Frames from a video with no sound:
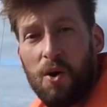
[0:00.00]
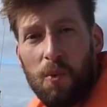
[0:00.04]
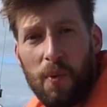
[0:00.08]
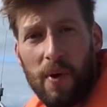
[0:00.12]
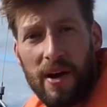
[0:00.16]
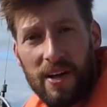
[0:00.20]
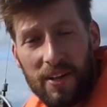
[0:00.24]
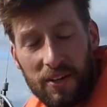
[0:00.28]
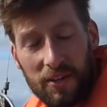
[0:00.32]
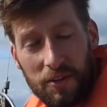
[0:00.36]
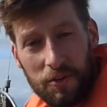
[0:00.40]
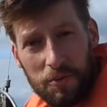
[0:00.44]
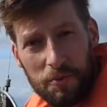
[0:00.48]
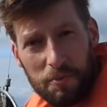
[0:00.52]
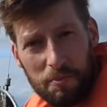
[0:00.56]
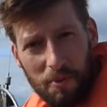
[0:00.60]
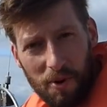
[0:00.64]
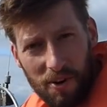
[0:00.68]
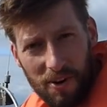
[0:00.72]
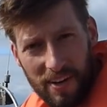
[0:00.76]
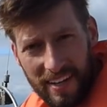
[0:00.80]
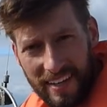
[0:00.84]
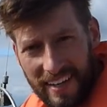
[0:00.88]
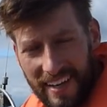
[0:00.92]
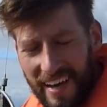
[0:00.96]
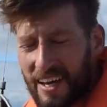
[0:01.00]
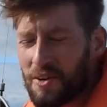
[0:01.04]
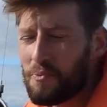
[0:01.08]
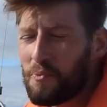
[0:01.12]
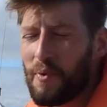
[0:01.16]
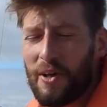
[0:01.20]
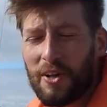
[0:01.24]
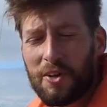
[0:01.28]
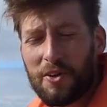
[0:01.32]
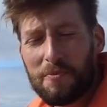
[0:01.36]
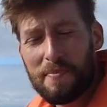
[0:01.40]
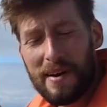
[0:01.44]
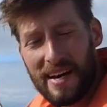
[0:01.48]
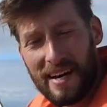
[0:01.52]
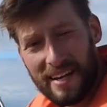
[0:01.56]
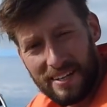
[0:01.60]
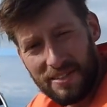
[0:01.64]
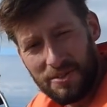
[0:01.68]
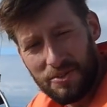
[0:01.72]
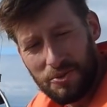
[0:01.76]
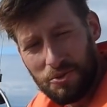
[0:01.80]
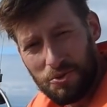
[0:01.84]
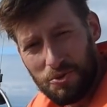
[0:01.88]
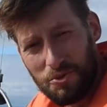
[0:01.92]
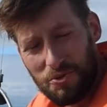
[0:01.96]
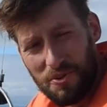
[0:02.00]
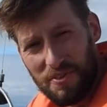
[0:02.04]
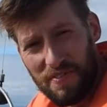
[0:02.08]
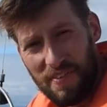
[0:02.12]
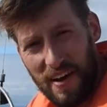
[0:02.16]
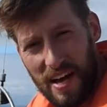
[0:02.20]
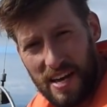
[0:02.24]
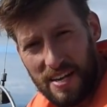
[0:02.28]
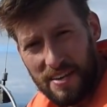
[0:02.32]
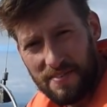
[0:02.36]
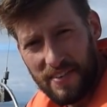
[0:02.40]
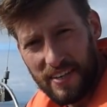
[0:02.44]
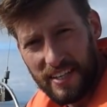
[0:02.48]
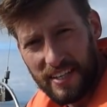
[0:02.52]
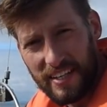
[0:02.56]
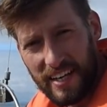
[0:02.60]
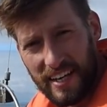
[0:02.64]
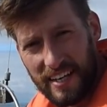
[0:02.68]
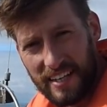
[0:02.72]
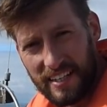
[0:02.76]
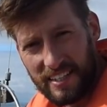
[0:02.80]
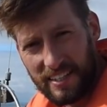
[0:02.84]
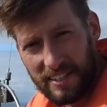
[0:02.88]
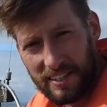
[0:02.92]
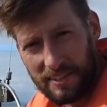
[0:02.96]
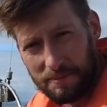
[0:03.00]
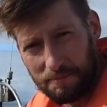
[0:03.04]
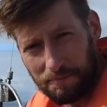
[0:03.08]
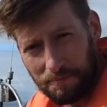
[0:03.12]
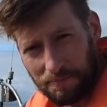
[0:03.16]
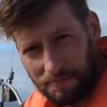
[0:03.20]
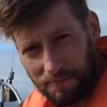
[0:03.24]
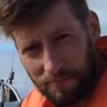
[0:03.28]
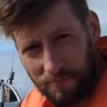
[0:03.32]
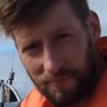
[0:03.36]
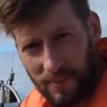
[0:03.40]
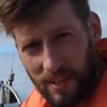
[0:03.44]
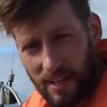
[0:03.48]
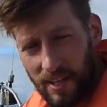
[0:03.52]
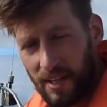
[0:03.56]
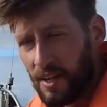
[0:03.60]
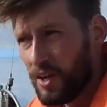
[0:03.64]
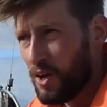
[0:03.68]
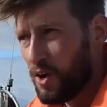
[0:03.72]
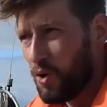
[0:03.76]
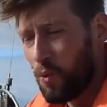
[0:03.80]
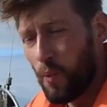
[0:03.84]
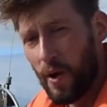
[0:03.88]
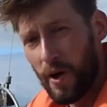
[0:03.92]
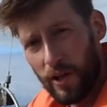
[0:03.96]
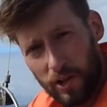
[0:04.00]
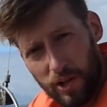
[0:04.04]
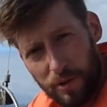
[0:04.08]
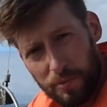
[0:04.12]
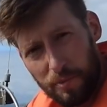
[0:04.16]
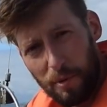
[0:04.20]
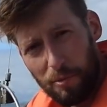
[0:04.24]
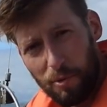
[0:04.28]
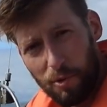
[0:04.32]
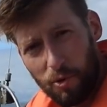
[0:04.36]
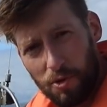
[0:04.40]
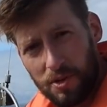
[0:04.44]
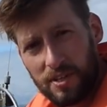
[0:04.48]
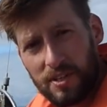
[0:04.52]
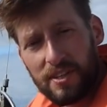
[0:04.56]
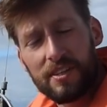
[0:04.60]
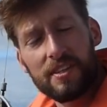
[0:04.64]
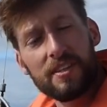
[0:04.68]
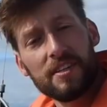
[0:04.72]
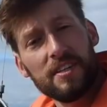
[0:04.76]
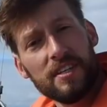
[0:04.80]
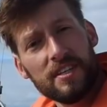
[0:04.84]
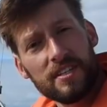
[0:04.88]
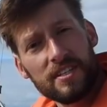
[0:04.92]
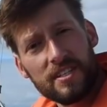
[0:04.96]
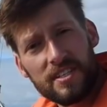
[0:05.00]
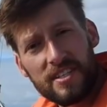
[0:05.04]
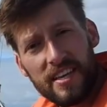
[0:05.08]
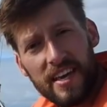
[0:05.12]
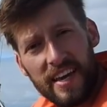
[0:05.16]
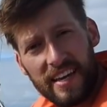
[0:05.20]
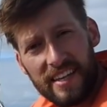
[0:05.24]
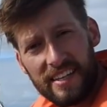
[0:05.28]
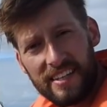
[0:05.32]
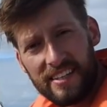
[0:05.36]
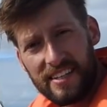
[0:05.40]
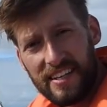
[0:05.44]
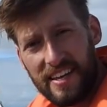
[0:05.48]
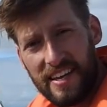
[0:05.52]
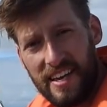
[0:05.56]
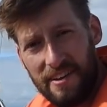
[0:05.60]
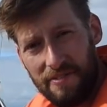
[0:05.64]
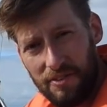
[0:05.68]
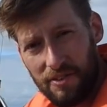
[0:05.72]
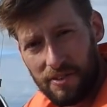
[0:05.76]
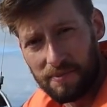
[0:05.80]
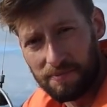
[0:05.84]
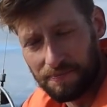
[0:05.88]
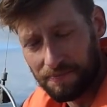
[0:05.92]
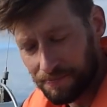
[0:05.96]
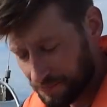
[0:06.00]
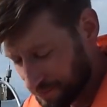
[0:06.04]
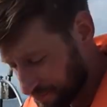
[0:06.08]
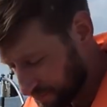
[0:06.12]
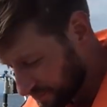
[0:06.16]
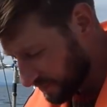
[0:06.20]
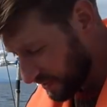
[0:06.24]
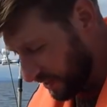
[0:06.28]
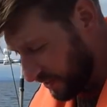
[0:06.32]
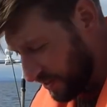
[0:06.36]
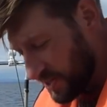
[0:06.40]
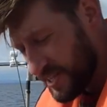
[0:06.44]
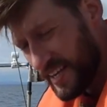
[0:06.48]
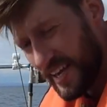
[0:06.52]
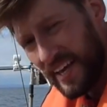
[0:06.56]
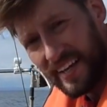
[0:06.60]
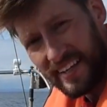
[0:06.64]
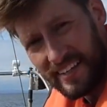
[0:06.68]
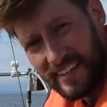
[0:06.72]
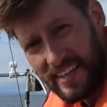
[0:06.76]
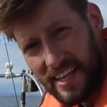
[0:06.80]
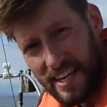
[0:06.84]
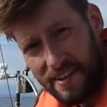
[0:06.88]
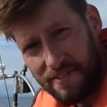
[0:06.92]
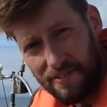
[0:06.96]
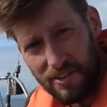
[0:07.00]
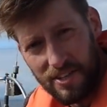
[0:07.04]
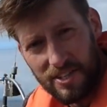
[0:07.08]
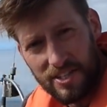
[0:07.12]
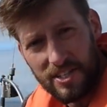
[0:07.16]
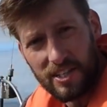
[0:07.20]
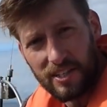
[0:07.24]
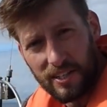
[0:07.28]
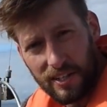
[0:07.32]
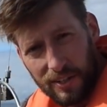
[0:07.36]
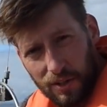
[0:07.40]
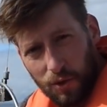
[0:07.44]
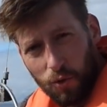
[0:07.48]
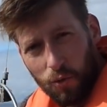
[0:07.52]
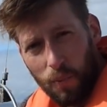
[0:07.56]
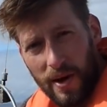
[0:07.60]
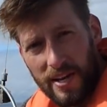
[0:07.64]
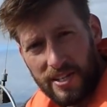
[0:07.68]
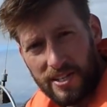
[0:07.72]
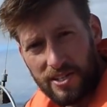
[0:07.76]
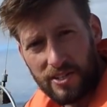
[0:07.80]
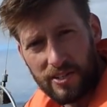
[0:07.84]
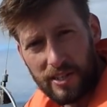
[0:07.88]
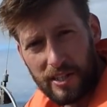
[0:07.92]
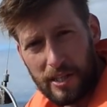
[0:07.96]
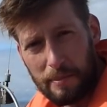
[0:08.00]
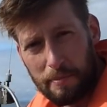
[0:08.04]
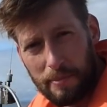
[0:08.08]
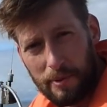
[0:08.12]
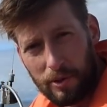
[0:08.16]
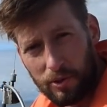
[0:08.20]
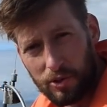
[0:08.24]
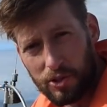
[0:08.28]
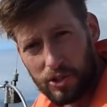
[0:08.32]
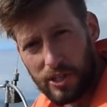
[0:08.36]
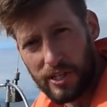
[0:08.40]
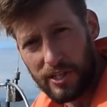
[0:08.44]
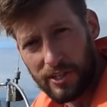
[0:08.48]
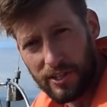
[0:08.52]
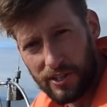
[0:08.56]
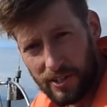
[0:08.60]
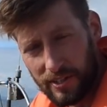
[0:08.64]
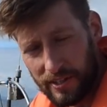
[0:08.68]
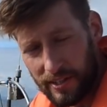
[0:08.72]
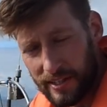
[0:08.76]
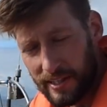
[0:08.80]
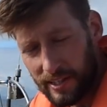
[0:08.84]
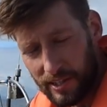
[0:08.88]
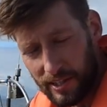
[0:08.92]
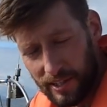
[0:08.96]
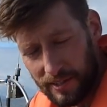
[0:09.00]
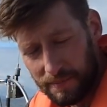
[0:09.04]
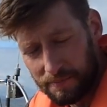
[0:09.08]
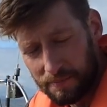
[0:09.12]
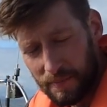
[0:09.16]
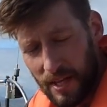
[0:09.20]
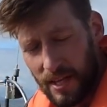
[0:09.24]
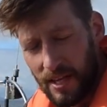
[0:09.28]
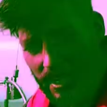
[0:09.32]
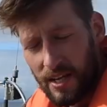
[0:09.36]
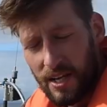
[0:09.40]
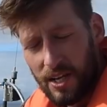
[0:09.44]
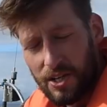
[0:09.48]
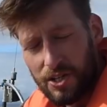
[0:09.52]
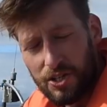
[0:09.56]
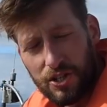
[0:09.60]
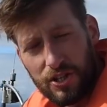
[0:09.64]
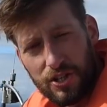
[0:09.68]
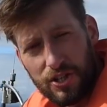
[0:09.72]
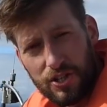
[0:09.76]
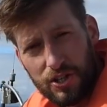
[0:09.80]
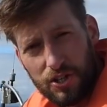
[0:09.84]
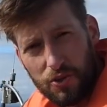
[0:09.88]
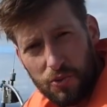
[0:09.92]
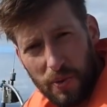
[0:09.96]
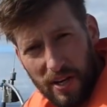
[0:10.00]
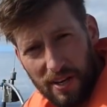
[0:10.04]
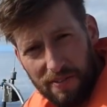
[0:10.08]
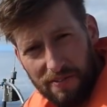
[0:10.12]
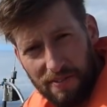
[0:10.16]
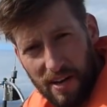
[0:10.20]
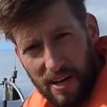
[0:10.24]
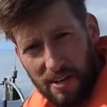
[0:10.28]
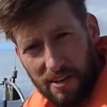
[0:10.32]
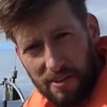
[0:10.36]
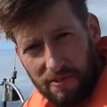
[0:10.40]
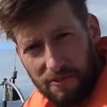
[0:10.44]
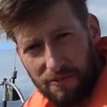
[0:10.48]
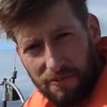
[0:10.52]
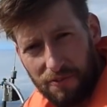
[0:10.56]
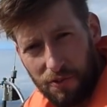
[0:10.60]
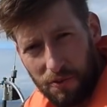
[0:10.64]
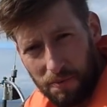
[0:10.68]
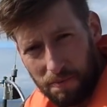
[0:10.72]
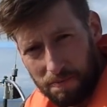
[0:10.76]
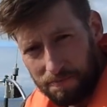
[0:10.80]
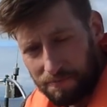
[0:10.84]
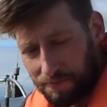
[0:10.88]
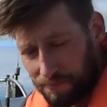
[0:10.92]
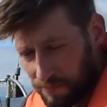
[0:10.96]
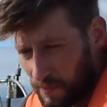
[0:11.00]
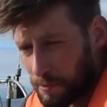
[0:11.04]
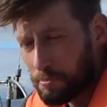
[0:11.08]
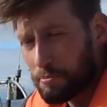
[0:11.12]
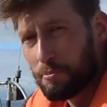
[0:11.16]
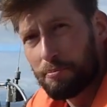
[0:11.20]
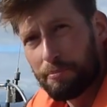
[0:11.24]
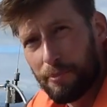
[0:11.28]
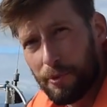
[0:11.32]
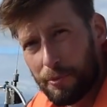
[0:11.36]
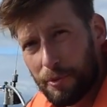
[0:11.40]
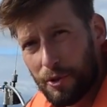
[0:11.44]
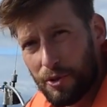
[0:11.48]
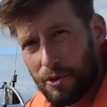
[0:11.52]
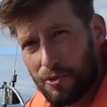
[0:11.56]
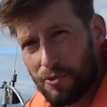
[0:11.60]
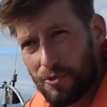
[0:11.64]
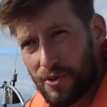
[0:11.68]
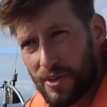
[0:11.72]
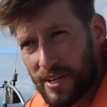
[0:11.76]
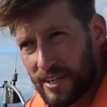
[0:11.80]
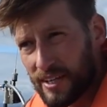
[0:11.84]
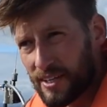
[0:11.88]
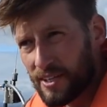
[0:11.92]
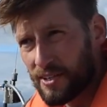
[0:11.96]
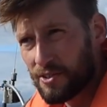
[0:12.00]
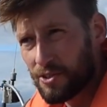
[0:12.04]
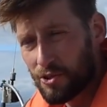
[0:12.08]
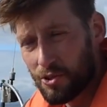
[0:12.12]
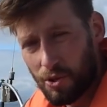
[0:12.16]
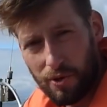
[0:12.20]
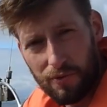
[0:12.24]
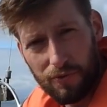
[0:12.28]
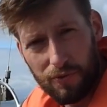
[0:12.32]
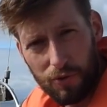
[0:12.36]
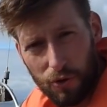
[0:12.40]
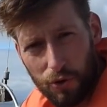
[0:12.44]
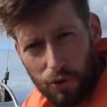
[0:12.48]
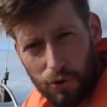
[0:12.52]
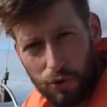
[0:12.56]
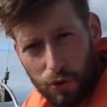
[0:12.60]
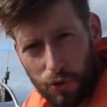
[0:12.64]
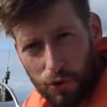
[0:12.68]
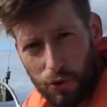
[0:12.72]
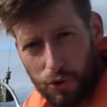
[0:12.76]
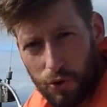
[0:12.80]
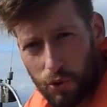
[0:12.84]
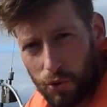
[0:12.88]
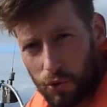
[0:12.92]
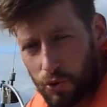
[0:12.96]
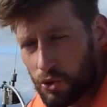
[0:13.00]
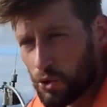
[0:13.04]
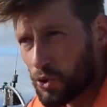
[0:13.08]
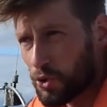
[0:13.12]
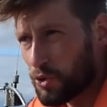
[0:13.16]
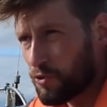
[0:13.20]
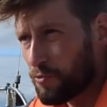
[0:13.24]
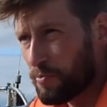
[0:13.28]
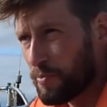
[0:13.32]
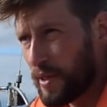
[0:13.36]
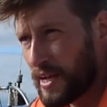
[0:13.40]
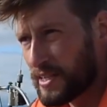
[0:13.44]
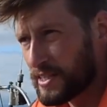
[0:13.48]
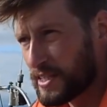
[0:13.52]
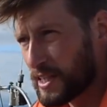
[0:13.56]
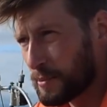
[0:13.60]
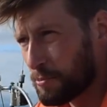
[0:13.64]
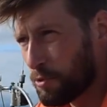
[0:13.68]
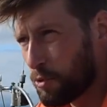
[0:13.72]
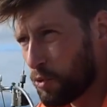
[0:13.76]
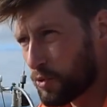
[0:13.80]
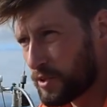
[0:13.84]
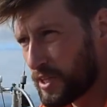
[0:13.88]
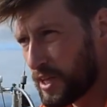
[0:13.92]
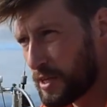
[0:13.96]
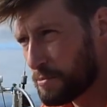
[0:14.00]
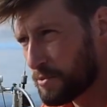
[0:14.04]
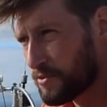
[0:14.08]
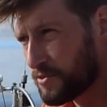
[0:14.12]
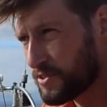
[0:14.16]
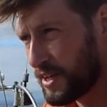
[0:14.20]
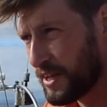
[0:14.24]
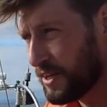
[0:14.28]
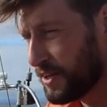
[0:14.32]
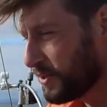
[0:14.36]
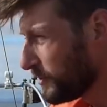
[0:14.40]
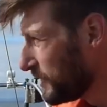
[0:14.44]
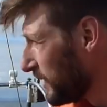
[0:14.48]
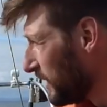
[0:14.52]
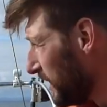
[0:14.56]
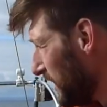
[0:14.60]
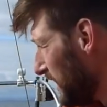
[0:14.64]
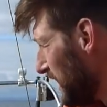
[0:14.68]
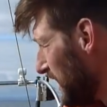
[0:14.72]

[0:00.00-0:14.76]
Well, good morning and welcome back to Reviving an Idler. Welcome aboard the Second Haven. Now the Second Haven is a little westerly build keeler. She's 25 foot, Bermudan rig, sort of your usual sort of plastic boat type of style.